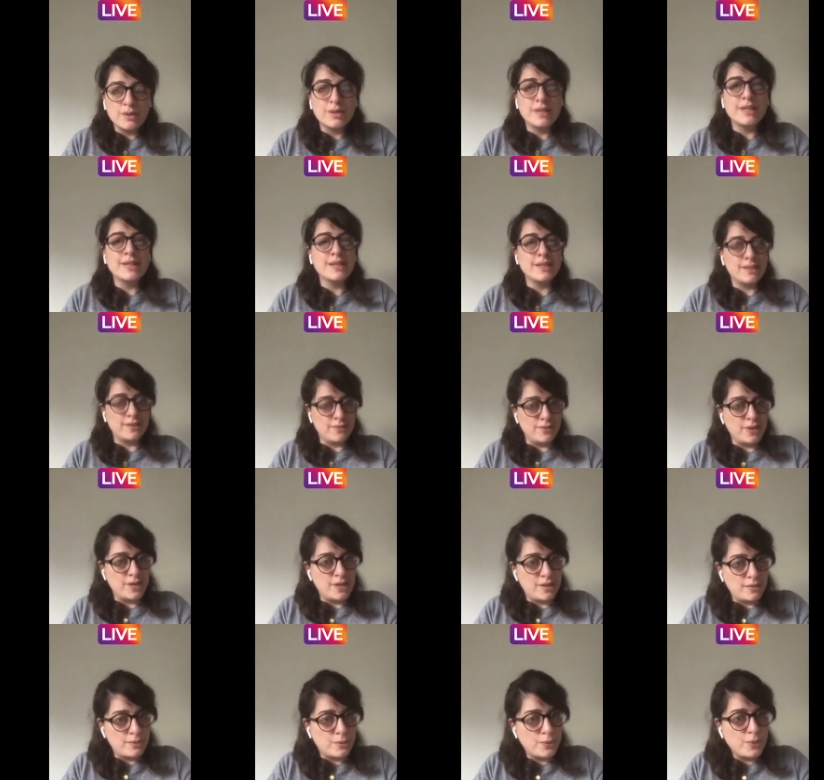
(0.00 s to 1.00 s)
Is really
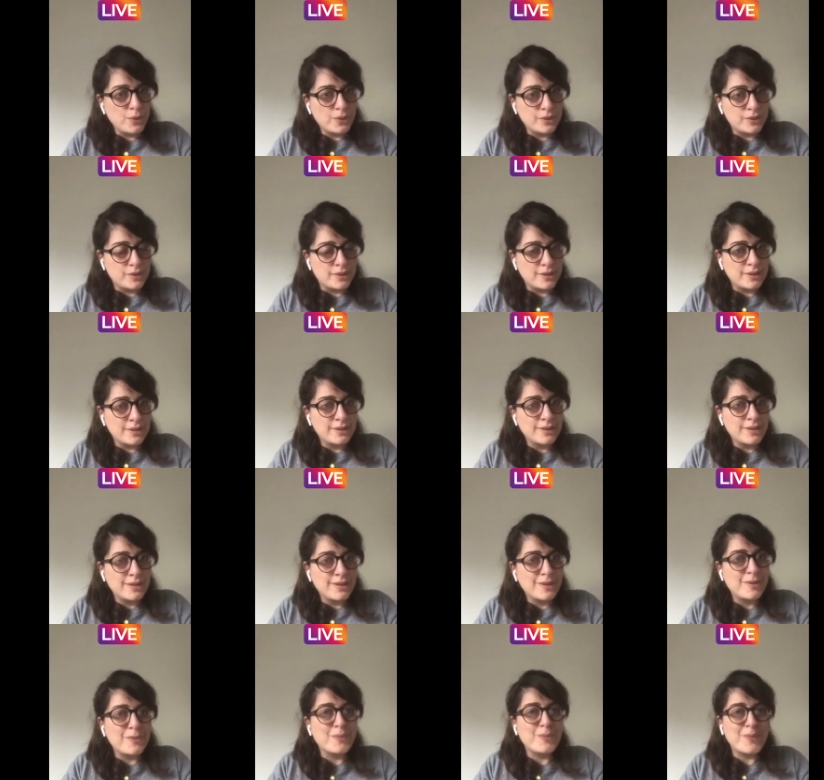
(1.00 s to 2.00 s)
important,
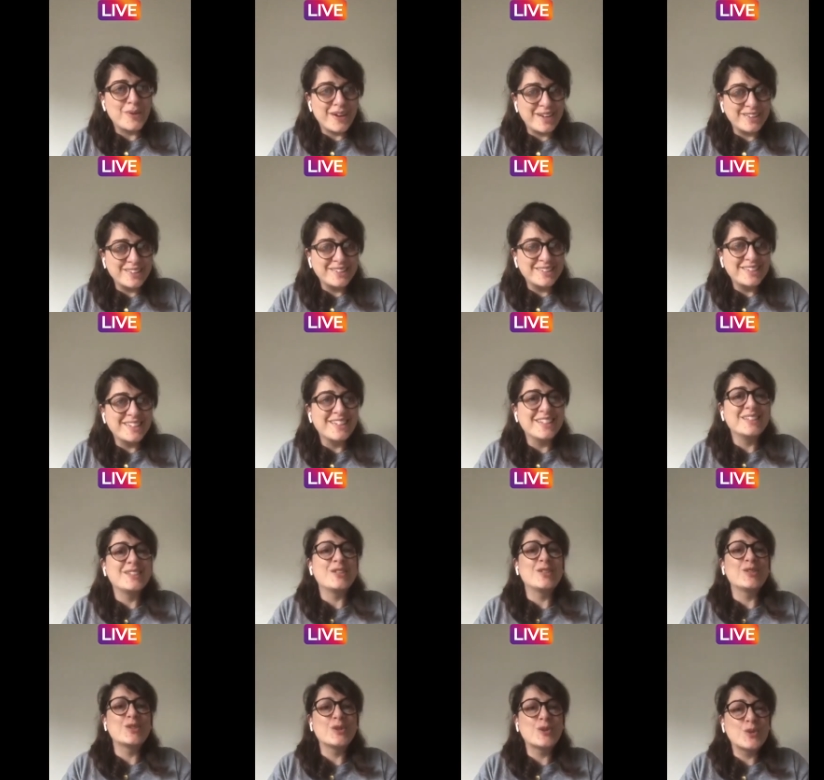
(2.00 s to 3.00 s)
but it
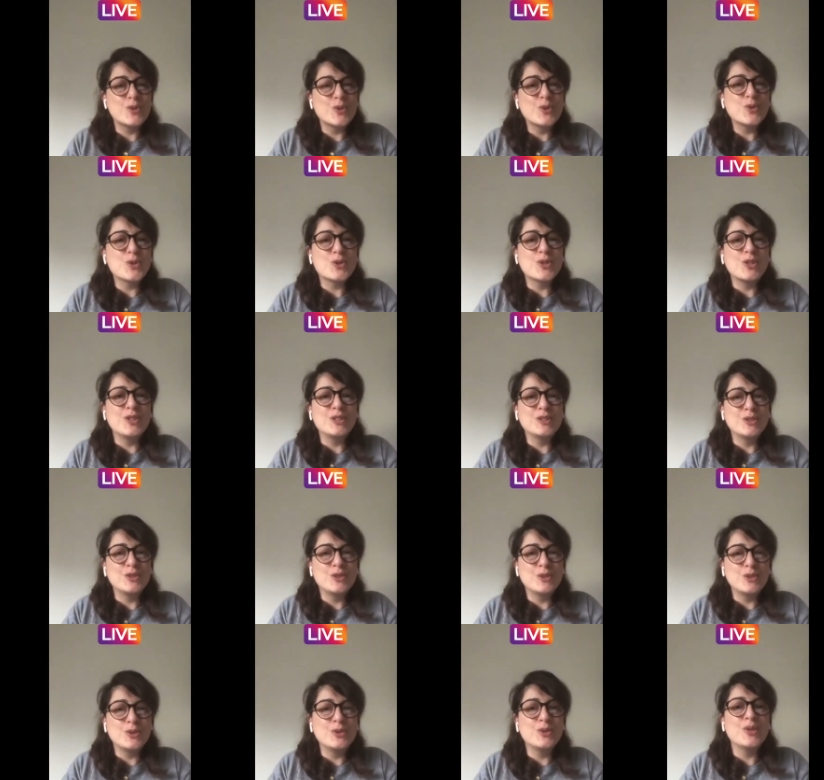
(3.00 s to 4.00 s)
is crucial
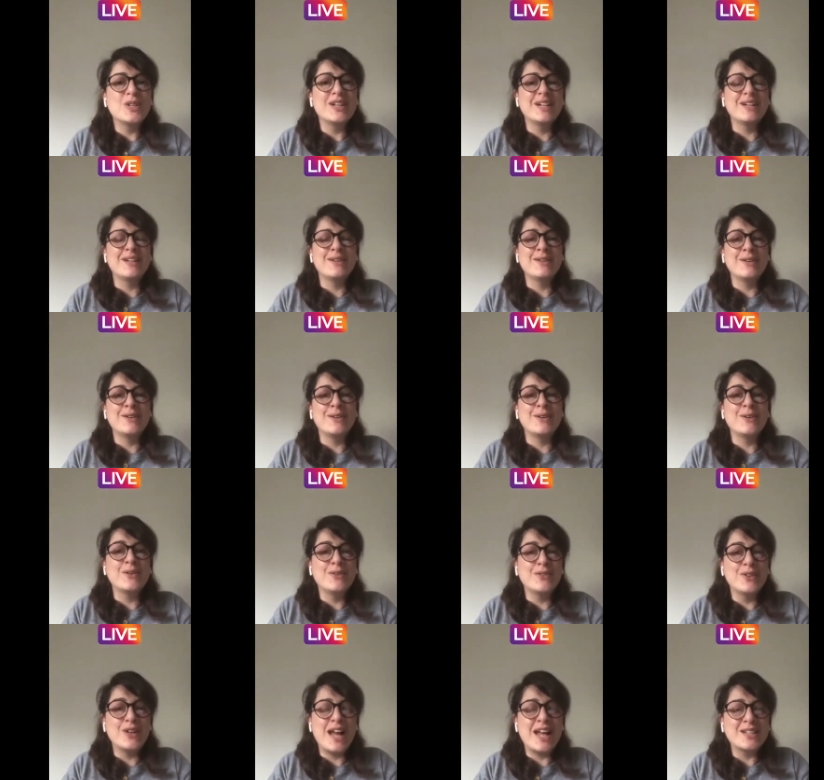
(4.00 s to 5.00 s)
to uh,
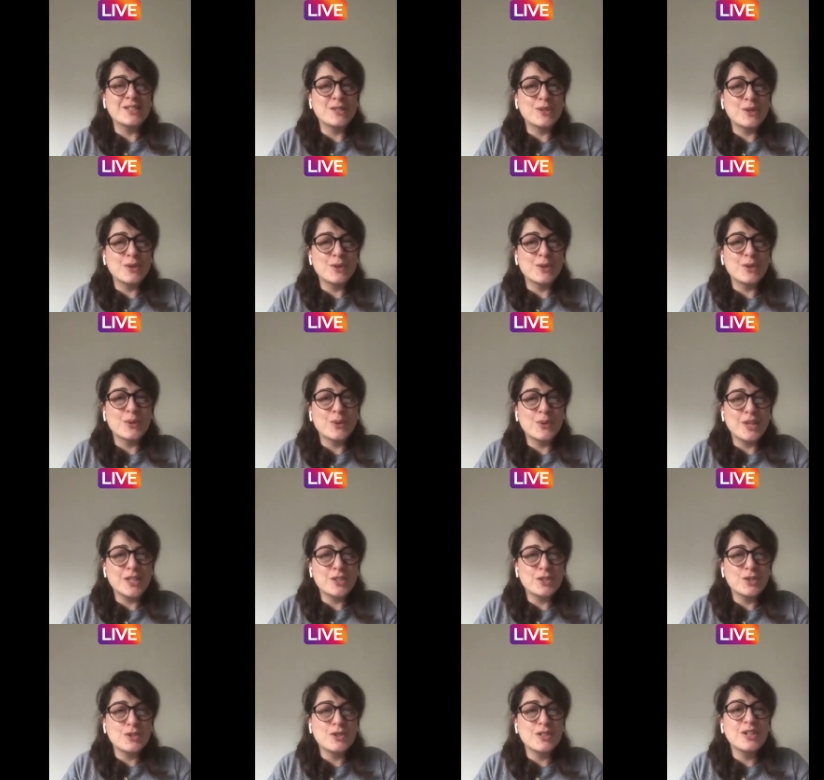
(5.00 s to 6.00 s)
answer the
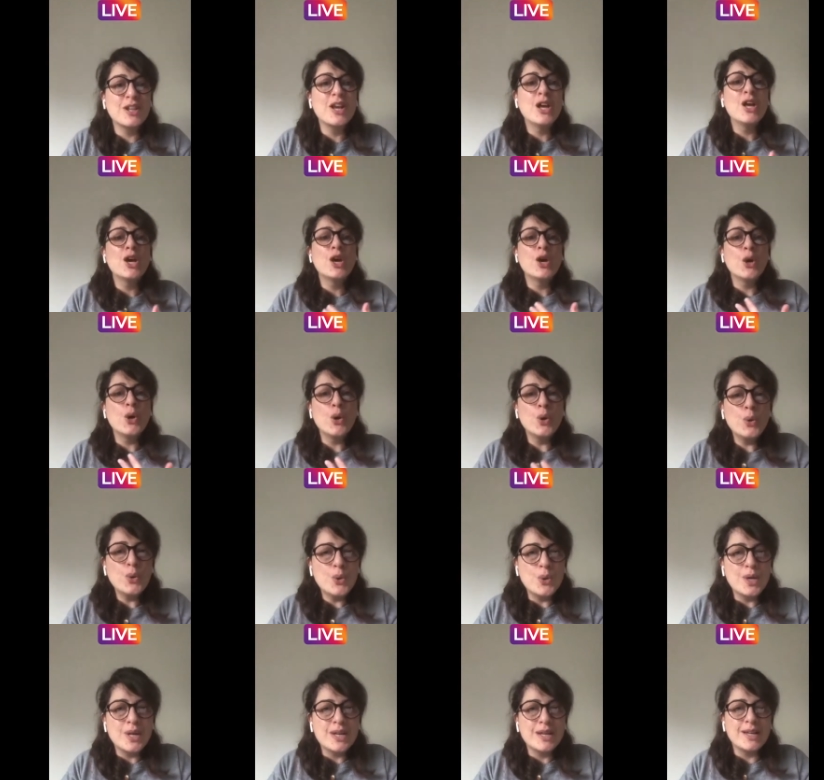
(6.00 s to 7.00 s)
question
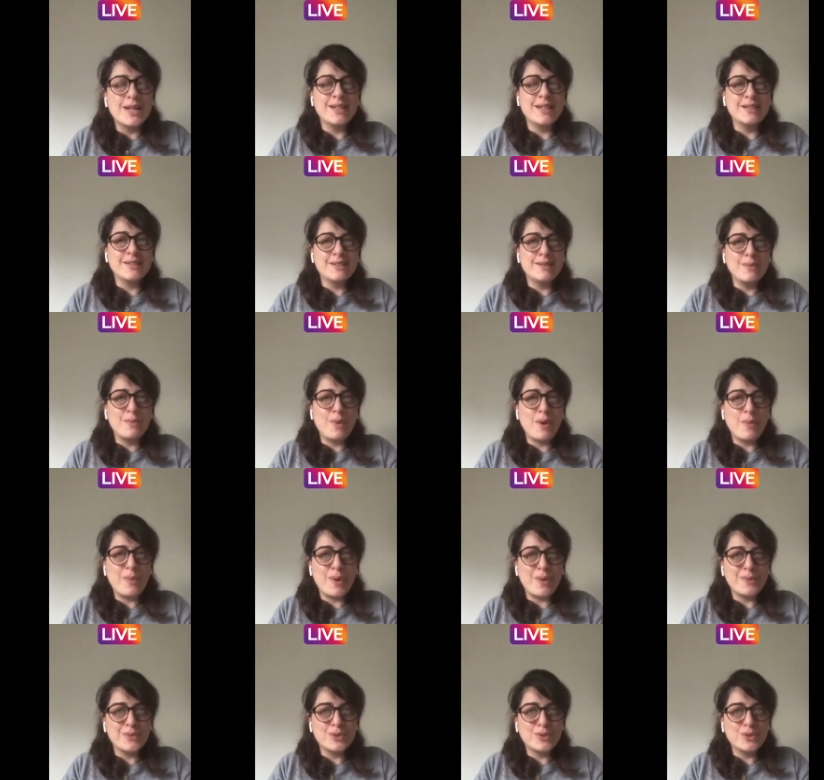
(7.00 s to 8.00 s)
who is the pop
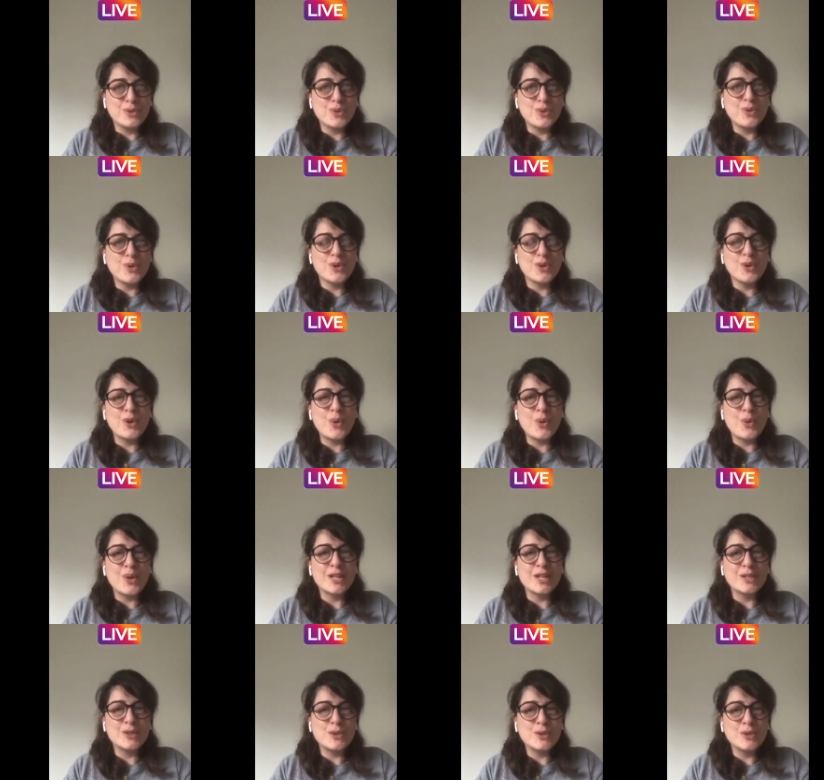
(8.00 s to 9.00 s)
up store going
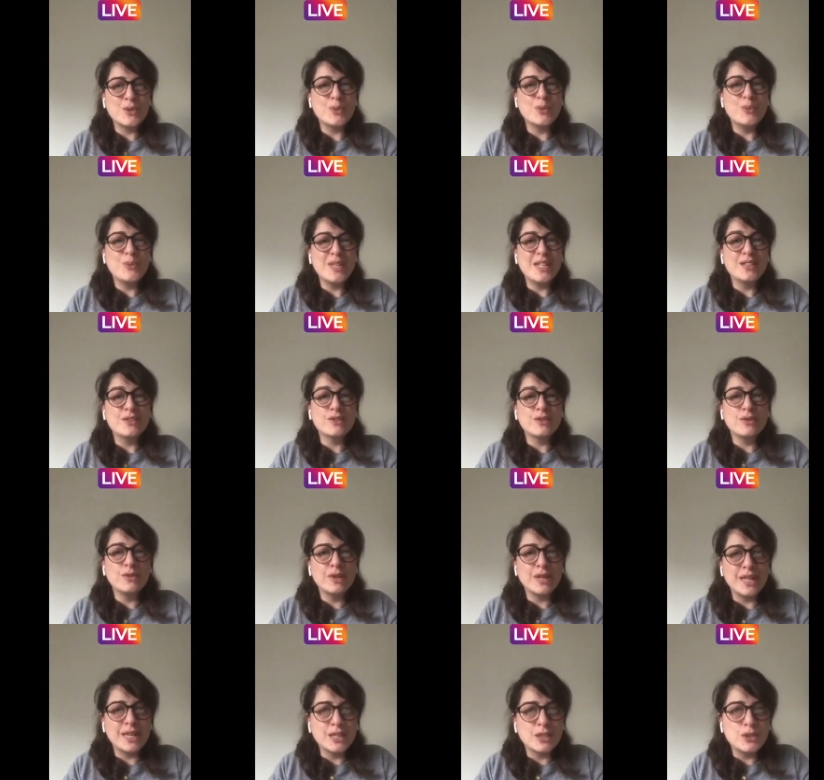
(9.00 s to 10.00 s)
to be
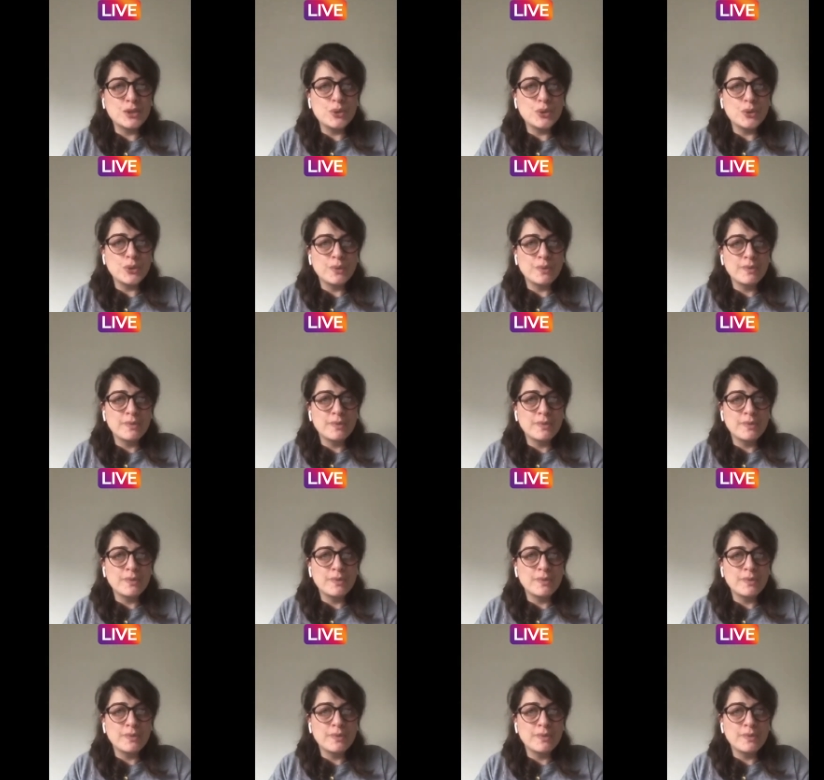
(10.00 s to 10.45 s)
talking to?